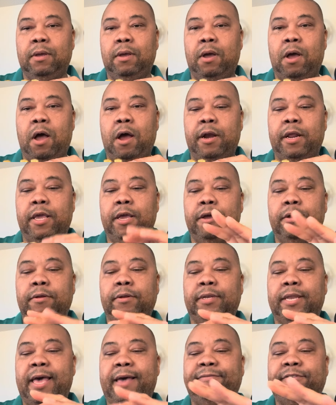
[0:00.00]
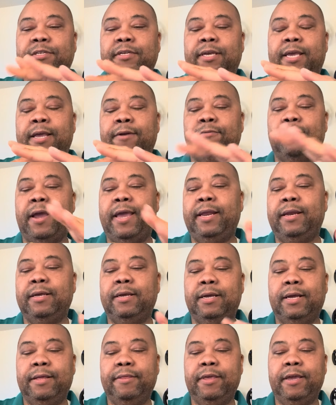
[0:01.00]
audio left and right
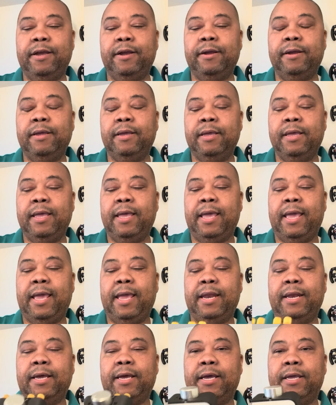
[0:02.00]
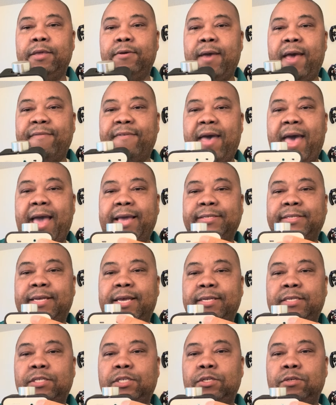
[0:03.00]
on there, and you have
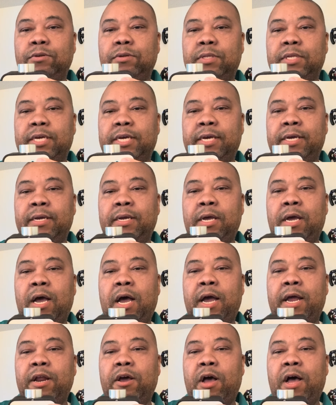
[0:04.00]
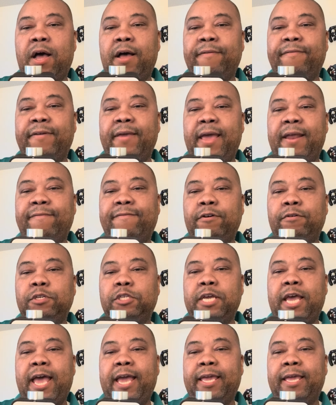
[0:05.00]
access to the on-off headphone
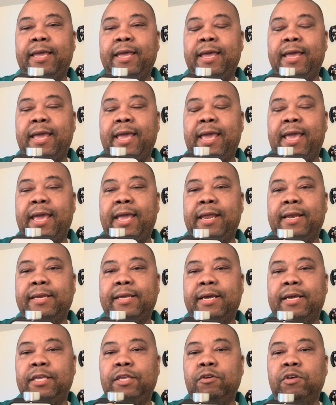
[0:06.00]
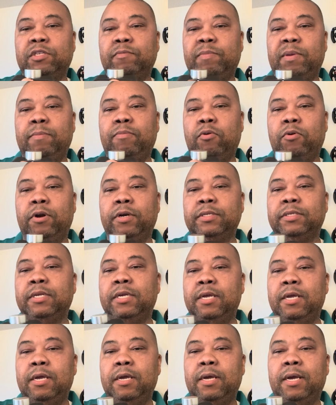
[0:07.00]
jack and USB ports.
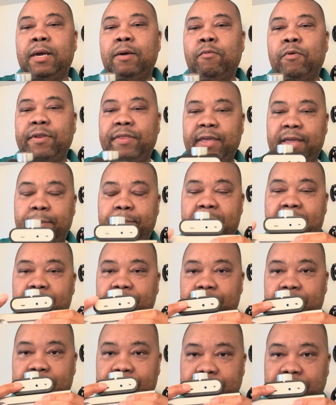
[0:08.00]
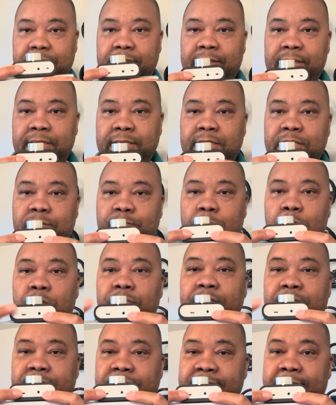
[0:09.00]
One thing about this is
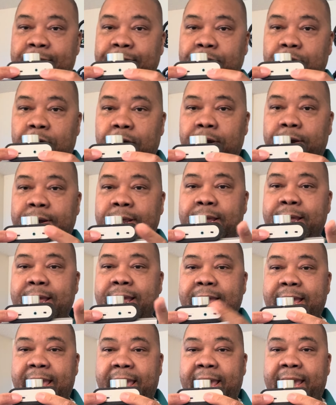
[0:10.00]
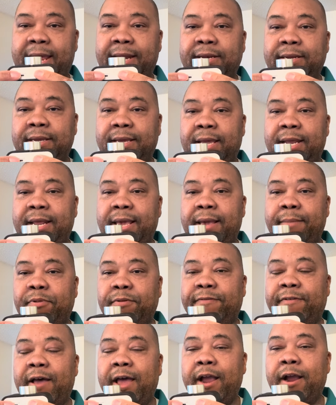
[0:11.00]
both a sound card and an
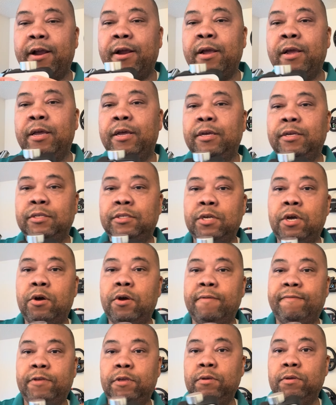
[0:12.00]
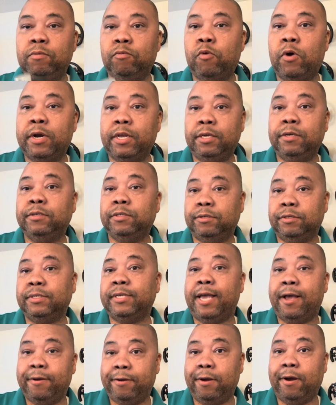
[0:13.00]
amplifier. So if you want to use your
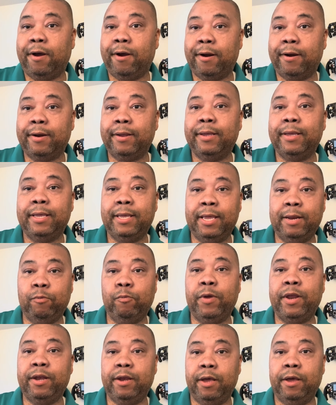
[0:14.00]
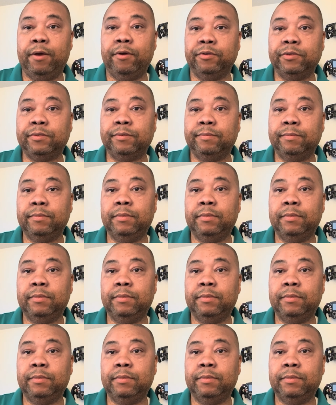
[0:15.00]
sound card in Windows,